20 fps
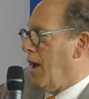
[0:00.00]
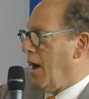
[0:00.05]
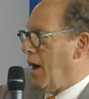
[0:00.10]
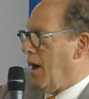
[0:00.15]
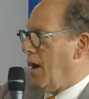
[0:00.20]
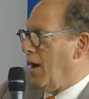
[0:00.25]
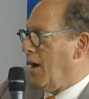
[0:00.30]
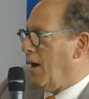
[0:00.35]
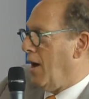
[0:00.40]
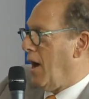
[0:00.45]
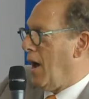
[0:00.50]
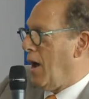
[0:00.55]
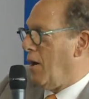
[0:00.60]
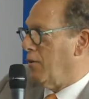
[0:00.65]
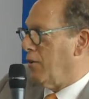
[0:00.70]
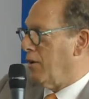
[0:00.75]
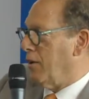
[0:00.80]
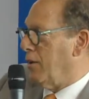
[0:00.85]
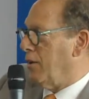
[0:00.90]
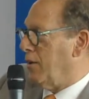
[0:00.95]

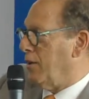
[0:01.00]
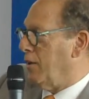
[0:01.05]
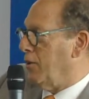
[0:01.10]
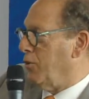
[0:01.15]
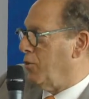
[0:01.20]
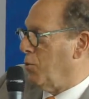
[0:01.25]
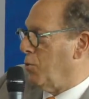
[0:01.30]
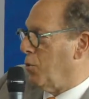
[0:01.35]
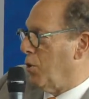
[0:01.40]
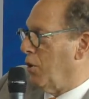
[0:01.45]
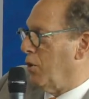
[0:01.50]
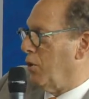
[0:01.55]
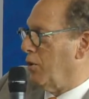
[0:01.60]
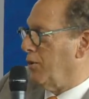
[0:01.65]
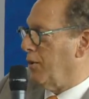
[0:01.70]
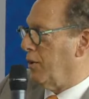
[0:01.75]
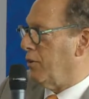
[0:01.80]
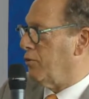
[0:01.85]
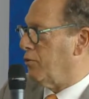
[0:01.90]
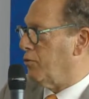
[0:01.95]
outlet in the
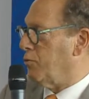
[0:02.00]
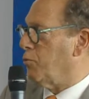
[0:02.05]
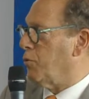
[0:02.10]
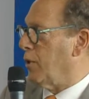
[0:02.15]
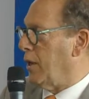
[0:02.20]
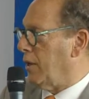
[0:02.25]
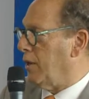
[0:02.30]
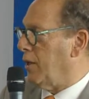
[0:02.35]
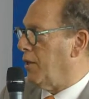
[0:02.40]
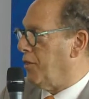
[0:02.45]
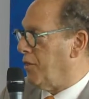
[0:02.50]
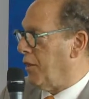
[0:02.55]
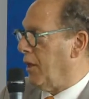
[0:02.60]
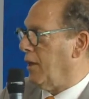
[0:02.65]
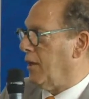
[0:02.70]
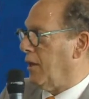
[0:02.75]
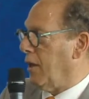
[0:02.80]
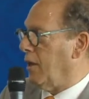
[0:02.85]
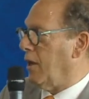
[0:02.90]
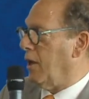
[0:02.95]
world is really
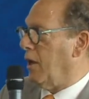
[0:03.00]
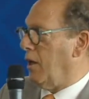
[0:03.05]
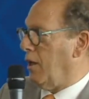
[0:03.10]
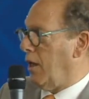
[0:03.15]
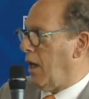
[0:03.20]
thinking